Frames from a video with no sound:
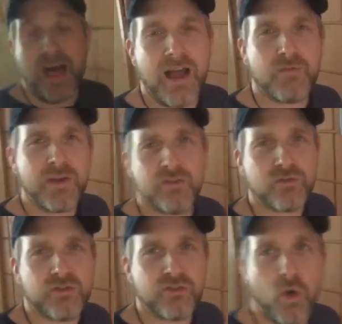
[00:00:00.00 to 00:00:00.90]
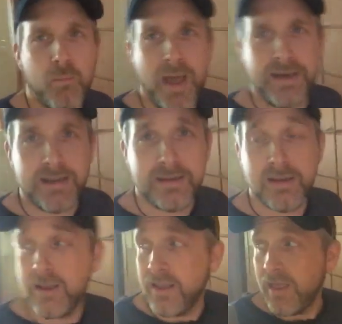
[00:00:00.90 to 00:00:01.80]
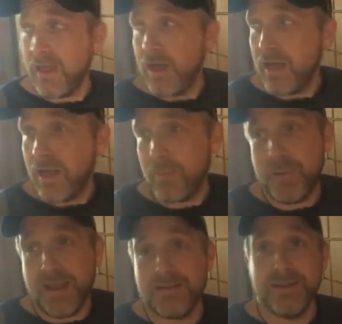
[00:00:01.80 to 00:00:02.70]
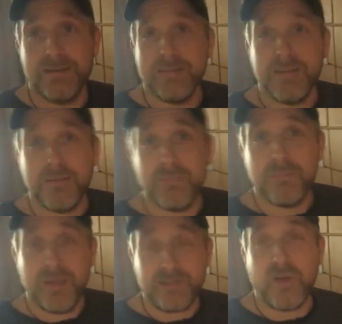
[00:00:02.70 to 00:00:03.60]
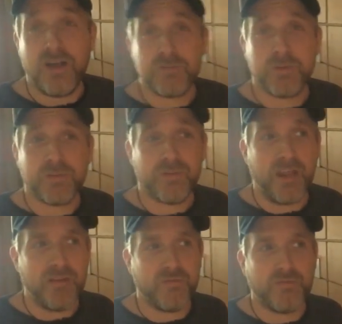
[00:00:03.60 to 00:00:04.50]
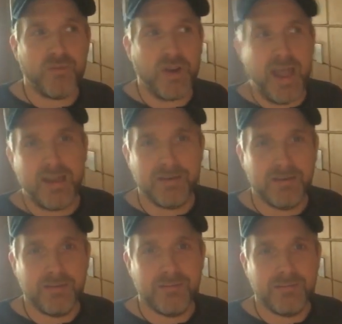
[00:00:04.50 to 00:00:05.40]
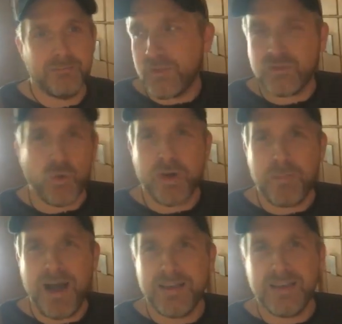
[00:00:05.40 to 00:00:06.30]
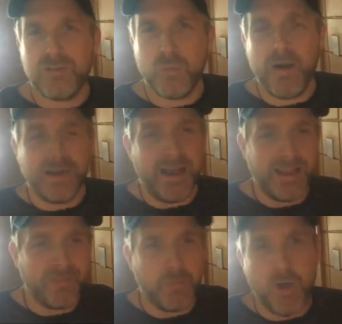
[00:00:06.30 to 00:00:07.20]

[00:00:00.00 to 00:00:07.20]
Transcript: that. I've researched so many abandoned mental hospitals that I forget the story behind each one and I get